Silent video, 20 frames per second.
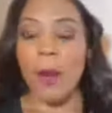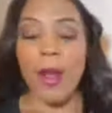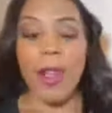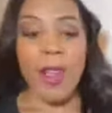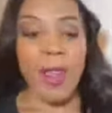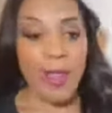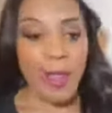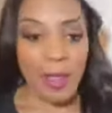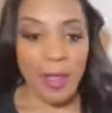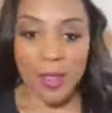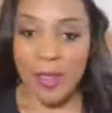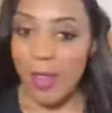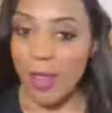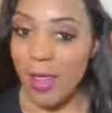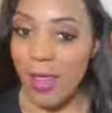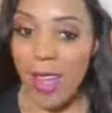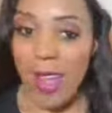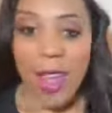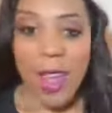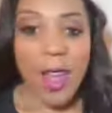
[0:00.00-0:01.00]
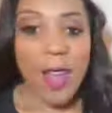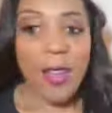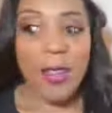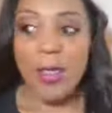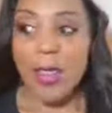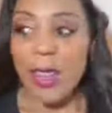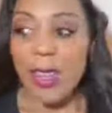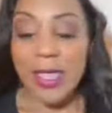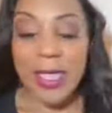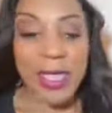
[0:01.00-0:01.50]
Britt,
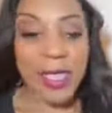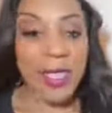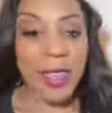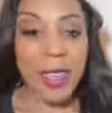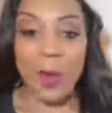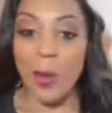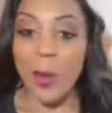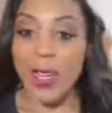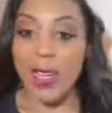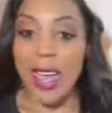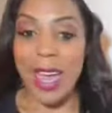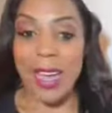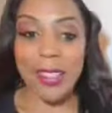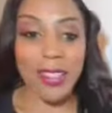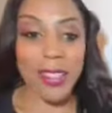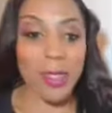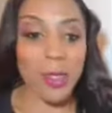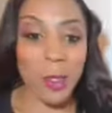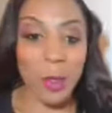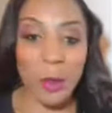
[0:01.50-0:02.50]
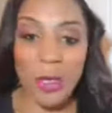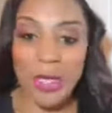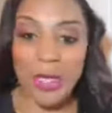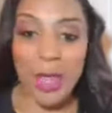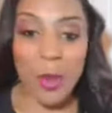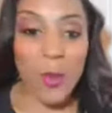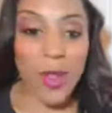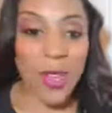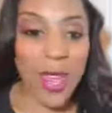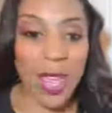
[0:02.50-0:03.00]
listen, we got to do
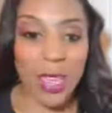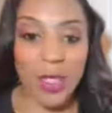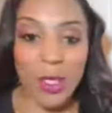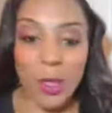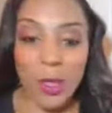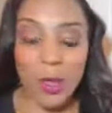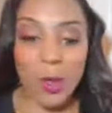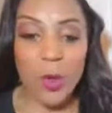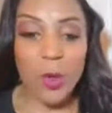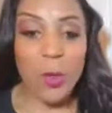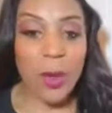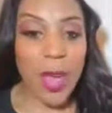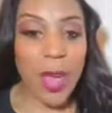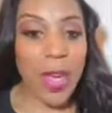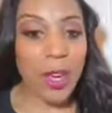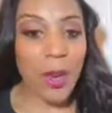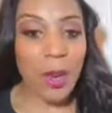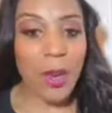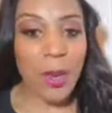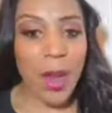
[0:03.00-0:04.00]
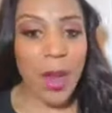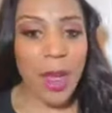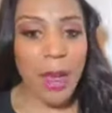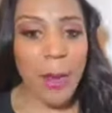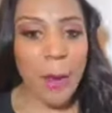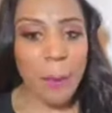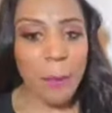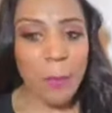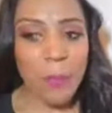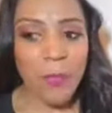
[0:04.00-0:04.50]
something. We got to do better,
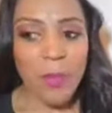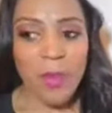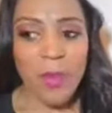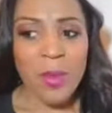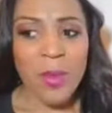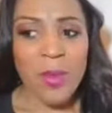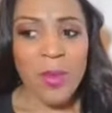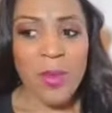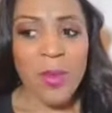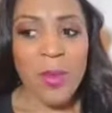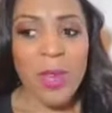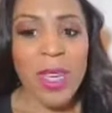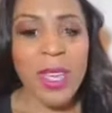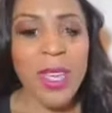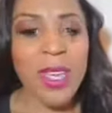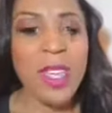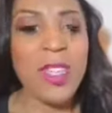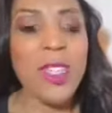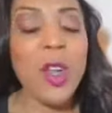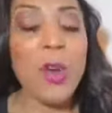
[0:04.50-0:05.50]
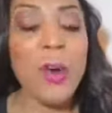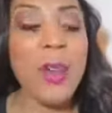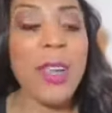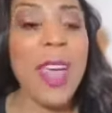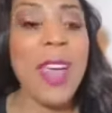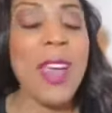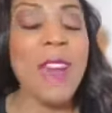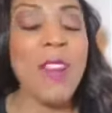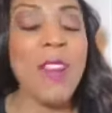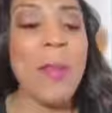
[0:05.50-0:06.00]
right? And it's
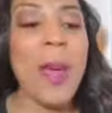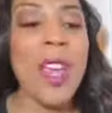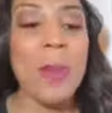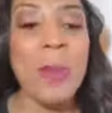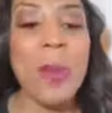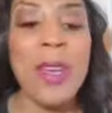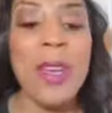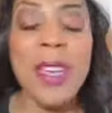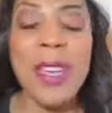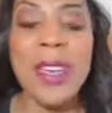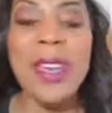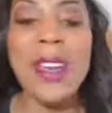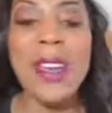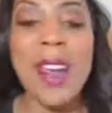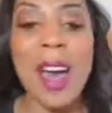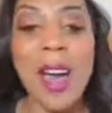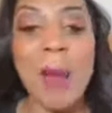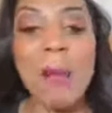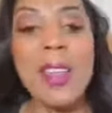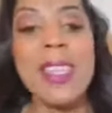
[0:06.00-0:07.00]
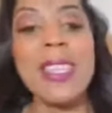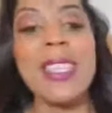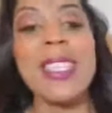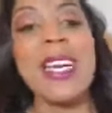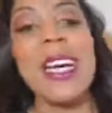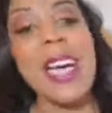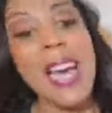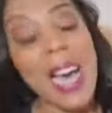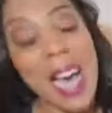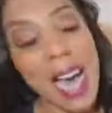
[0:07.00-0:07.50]
okay. Everybody put in the comments,
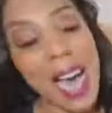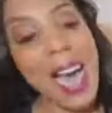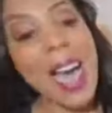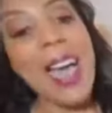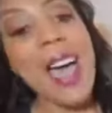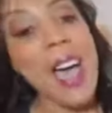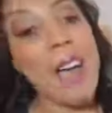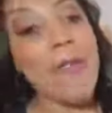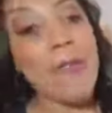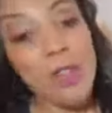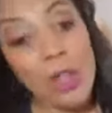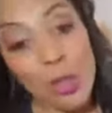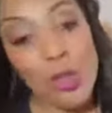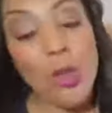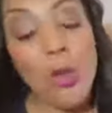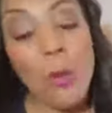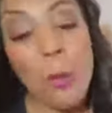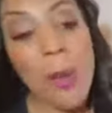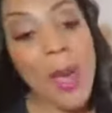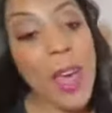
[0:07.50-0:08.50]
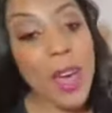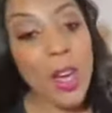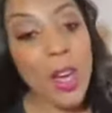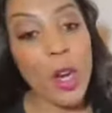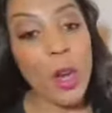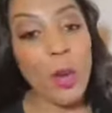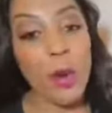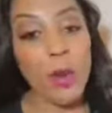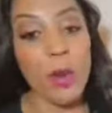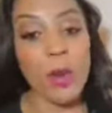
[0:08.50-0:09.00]
I have to do
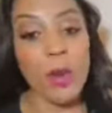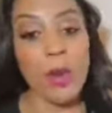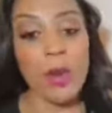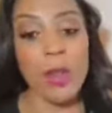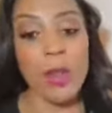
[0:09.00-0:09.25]
better.